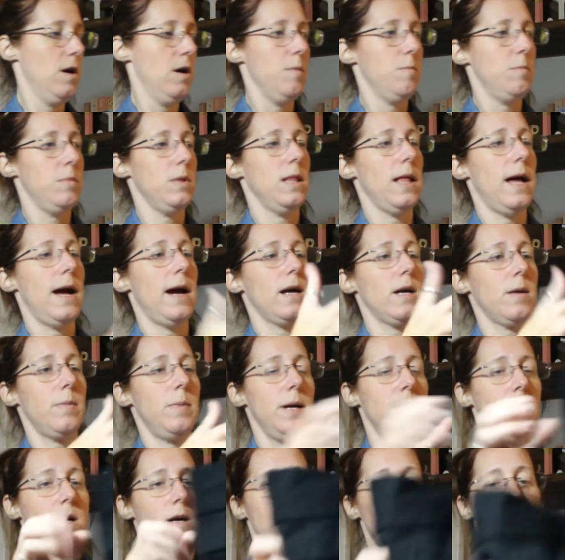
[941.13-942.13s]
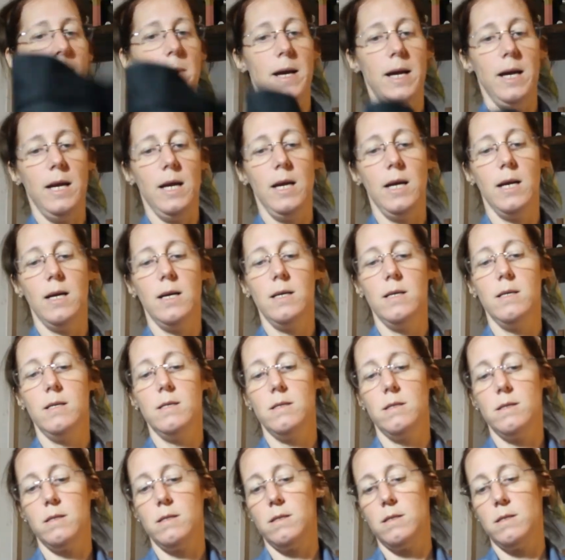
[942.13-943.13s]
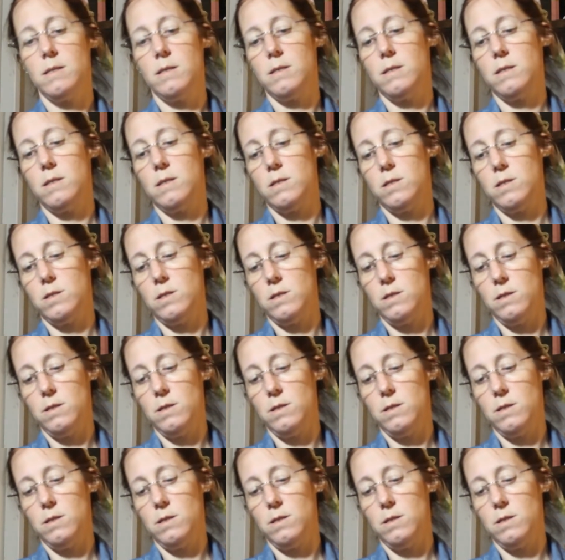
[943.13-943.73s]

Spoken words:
Black pair of pants,